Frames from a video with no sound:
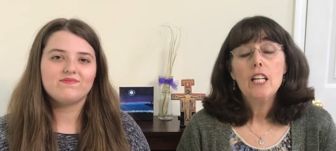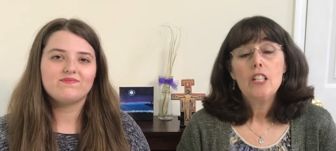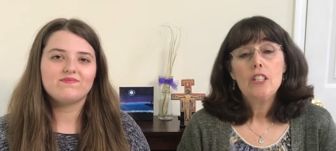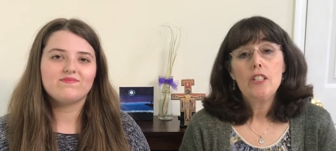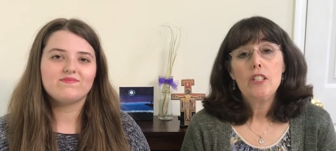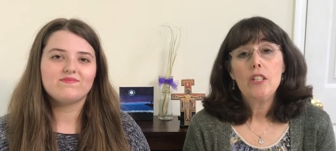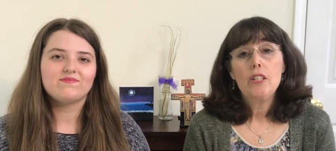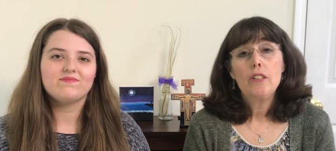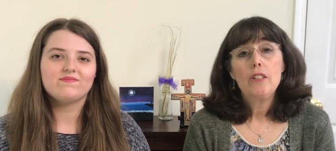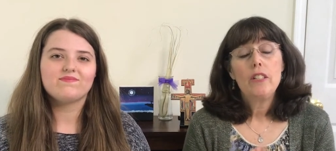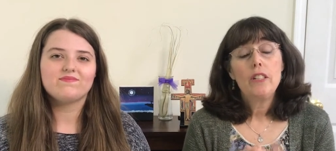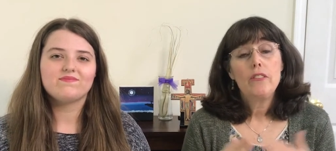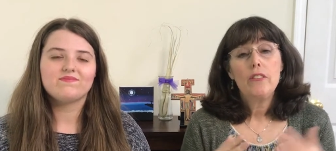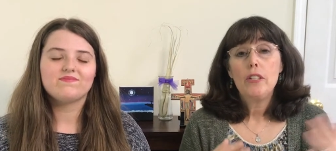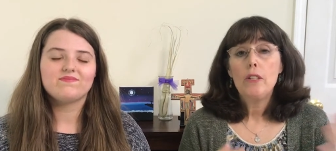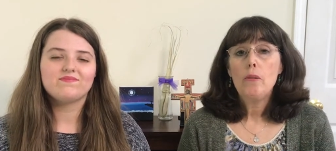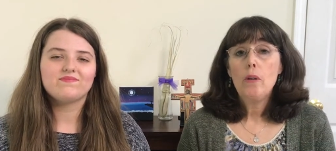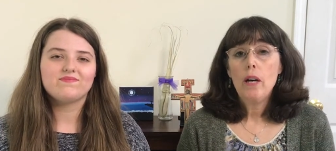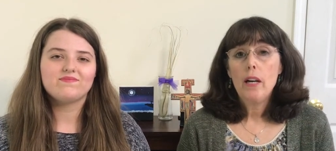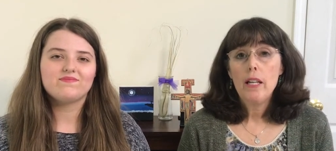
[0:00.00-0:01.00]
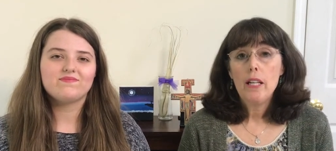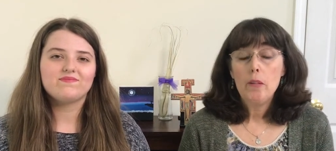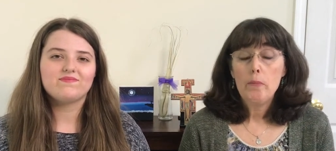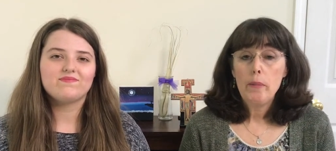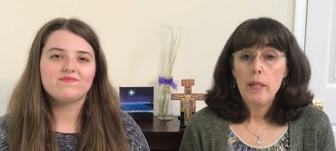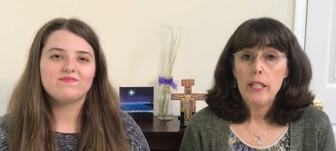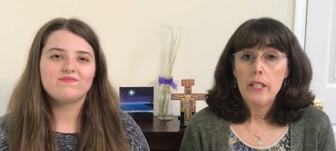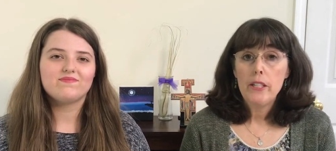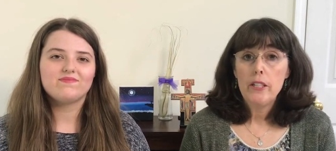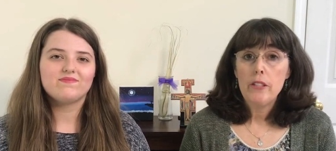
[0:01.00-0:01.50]
Speaker 1: So if you want a
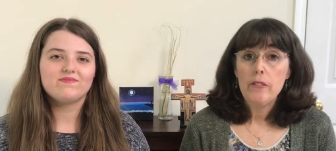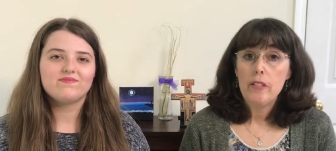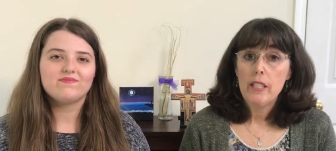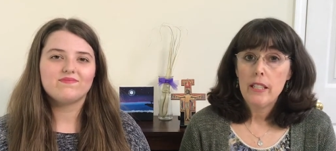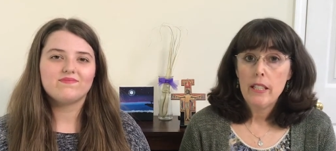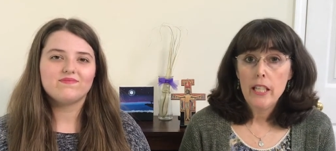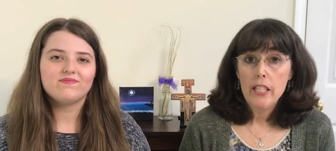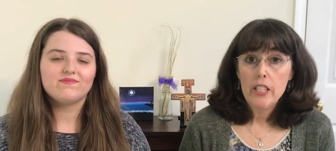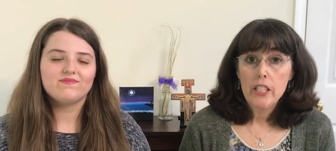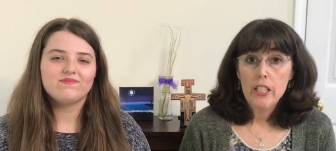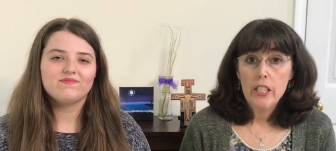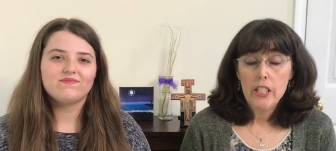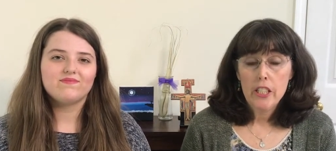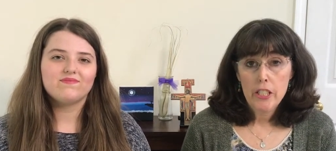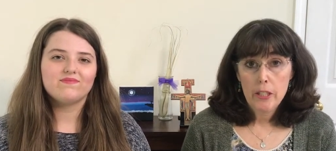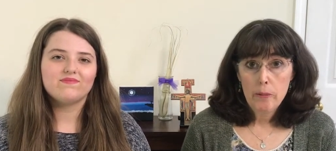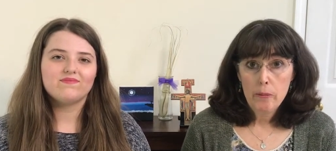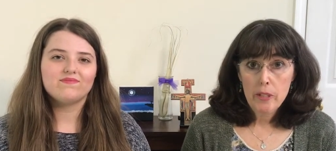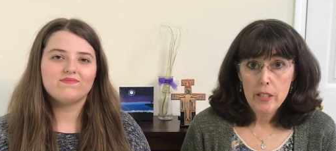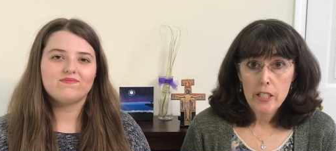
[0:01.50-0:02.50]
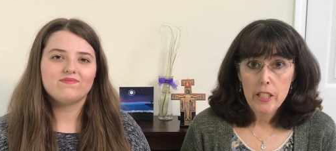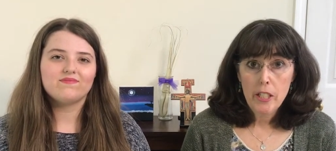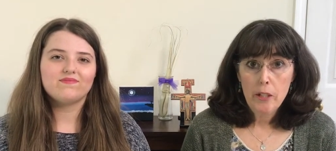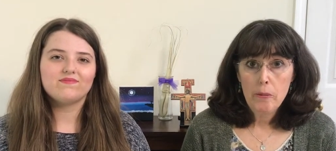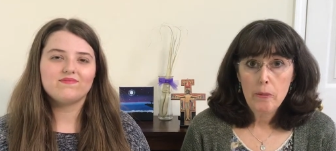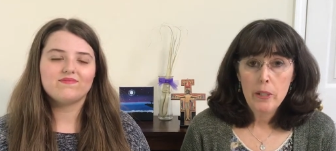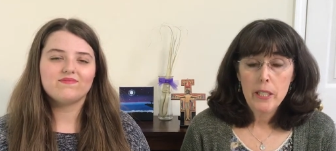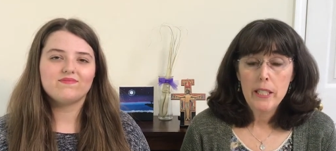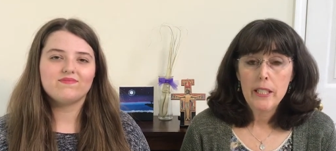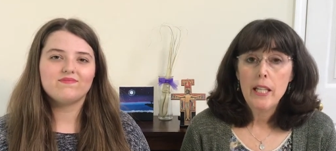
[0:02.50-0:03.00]
better relationship with
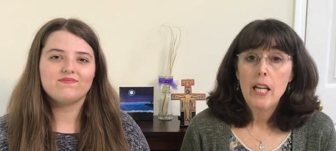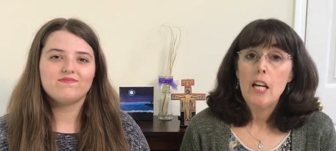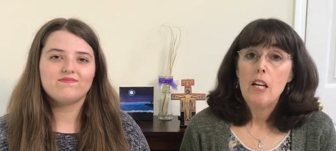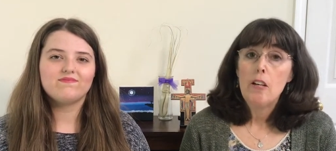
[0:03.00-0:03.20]
someone,